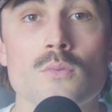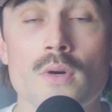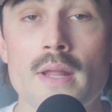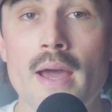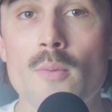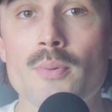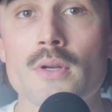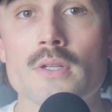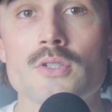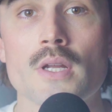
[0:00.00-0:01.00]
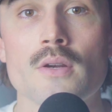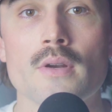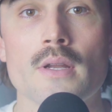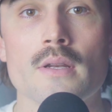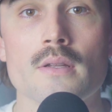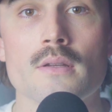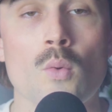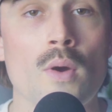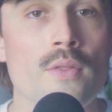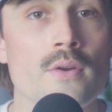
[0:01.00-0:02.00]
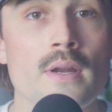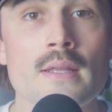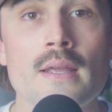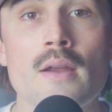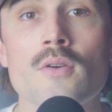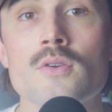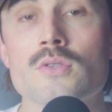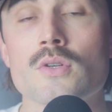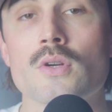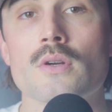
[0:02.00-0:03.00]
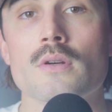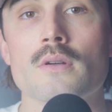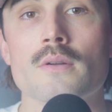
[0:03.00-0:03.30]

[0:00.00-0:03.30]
what output it generated, whether any errors occurred.